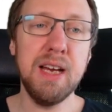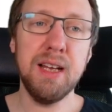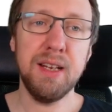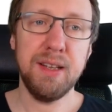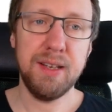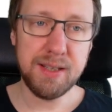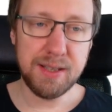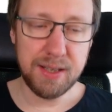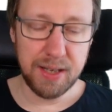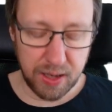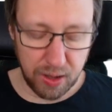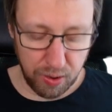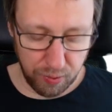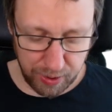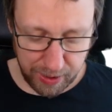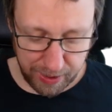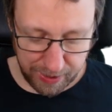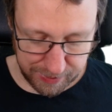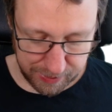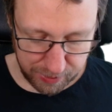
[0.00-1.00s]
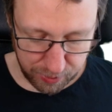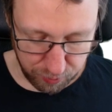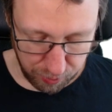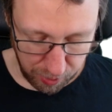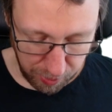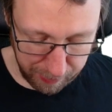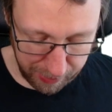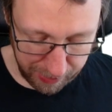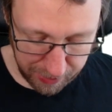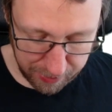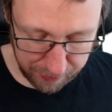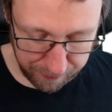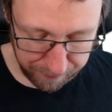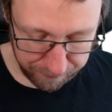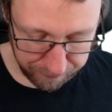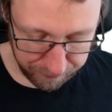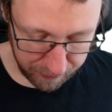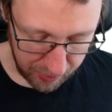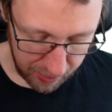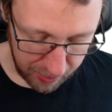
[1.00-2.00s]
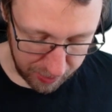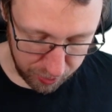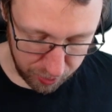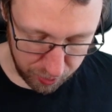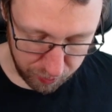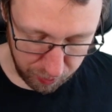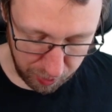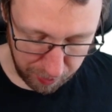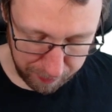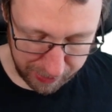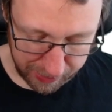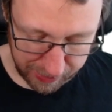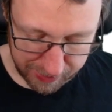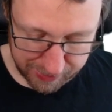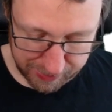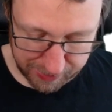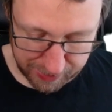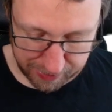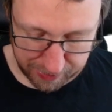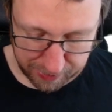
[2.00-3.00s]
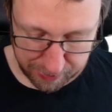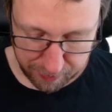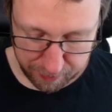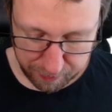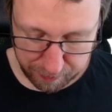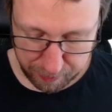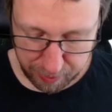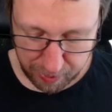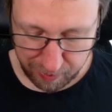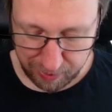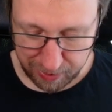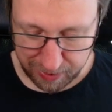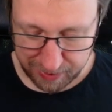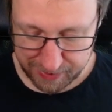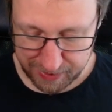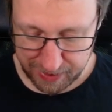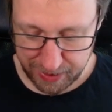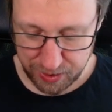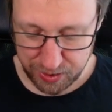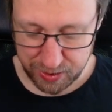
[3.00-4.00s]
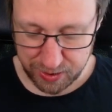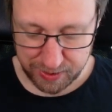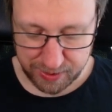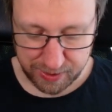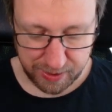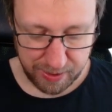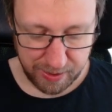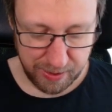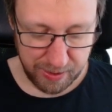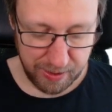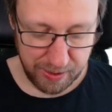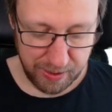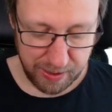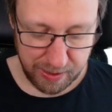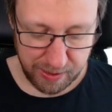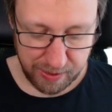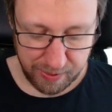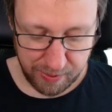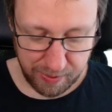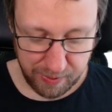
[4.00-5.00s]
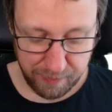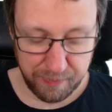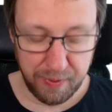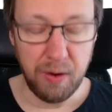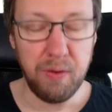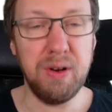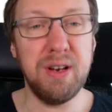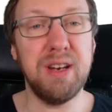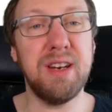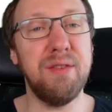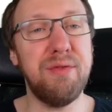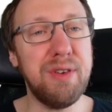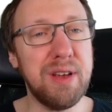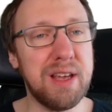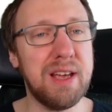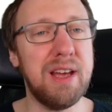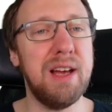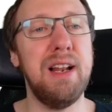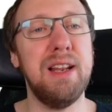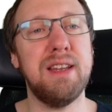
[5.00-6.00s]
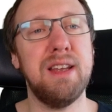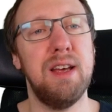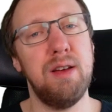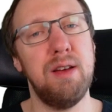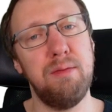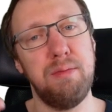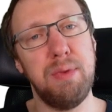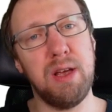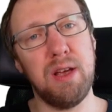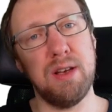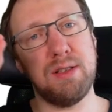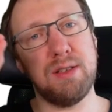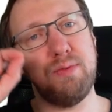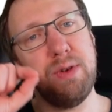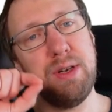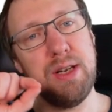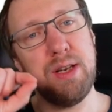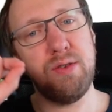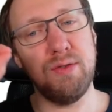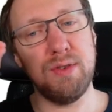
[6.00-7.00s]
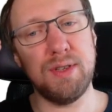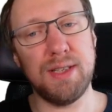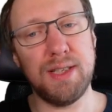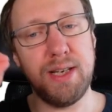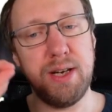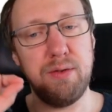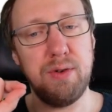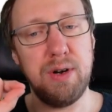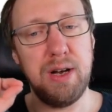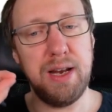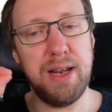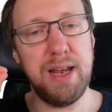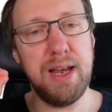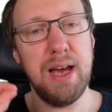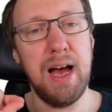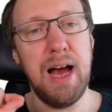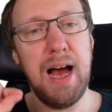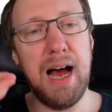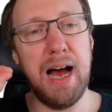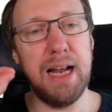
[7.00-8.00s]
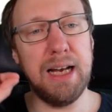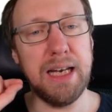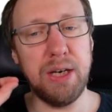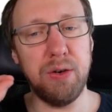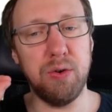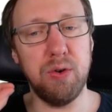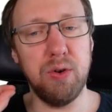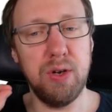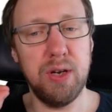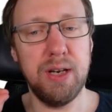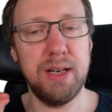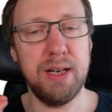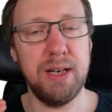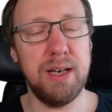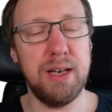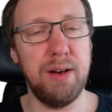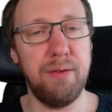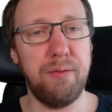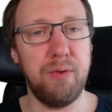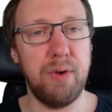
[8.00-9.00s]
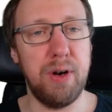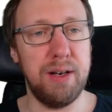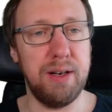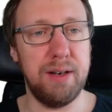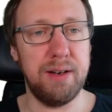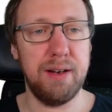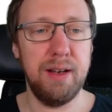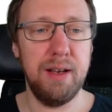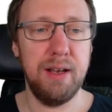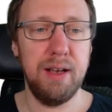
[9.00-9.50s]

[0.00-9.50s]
This decoder has a drawback, and the drawback is that parallelization is very difficult because we need to serially undo the different